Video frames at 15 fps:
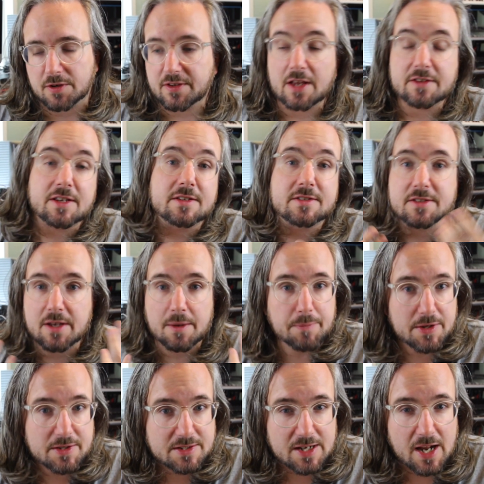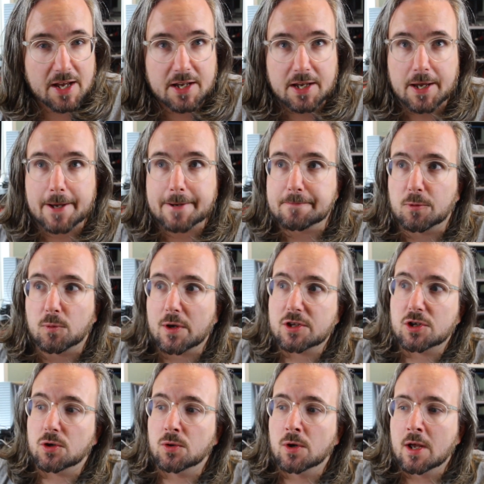That's a bit like when
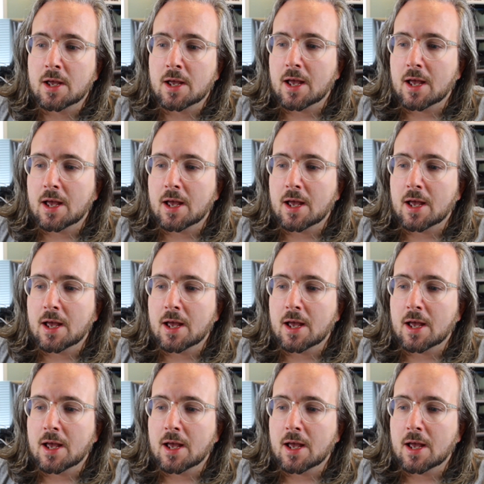you